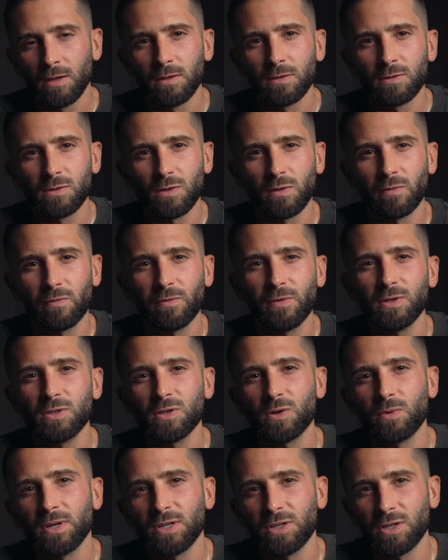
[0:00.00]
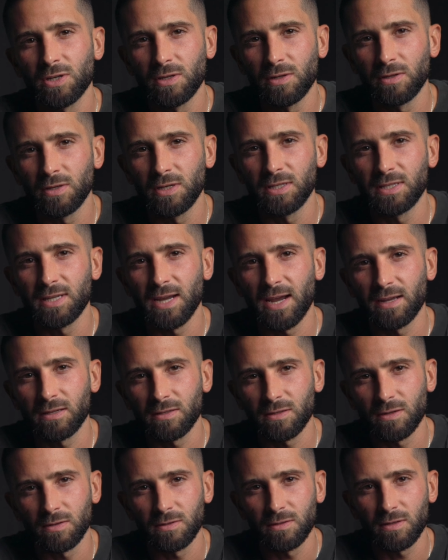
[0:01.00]
So the first question you need to
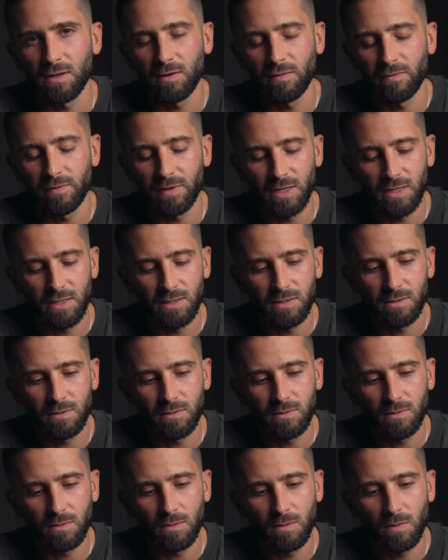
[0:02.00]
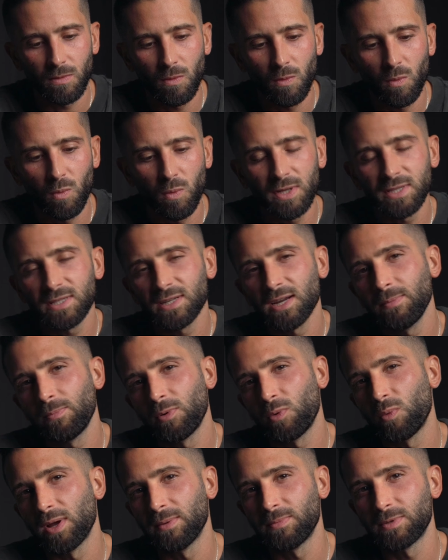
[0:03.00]
ask yourself is, what type
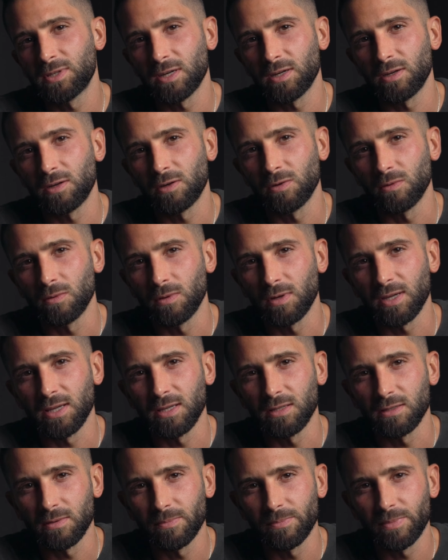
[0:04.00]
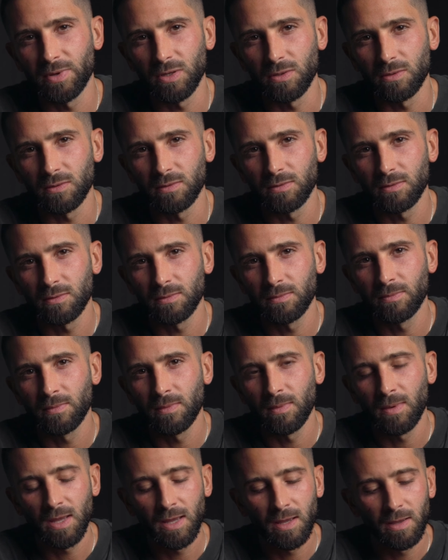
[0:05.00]
of website are you looking to build?
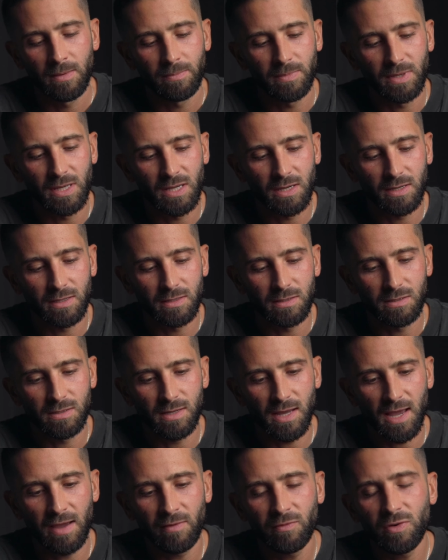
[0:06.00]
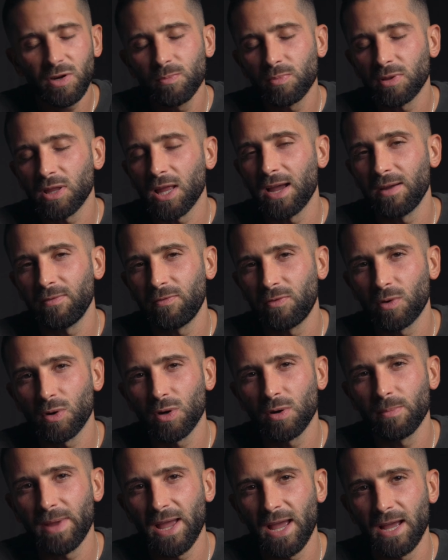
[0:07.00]
Because every
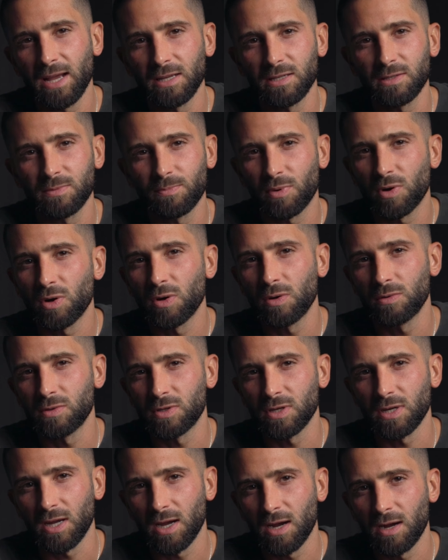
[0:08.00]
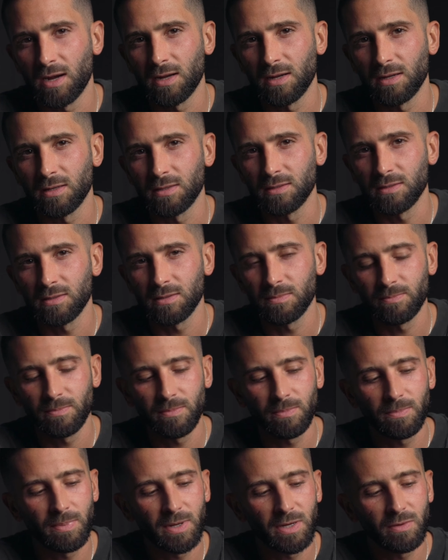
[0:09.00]
platform has pros and cons,
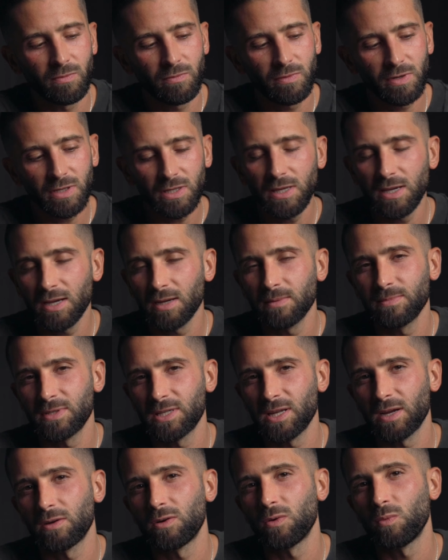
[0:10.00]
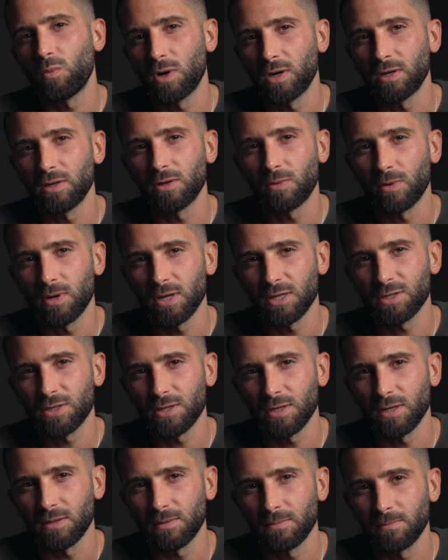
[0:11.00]
but it really comes down to one
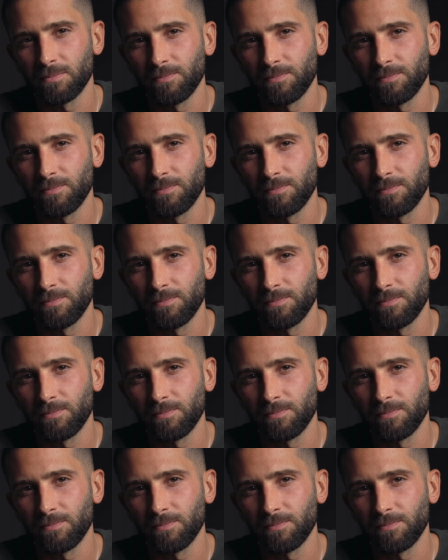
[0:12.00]
question.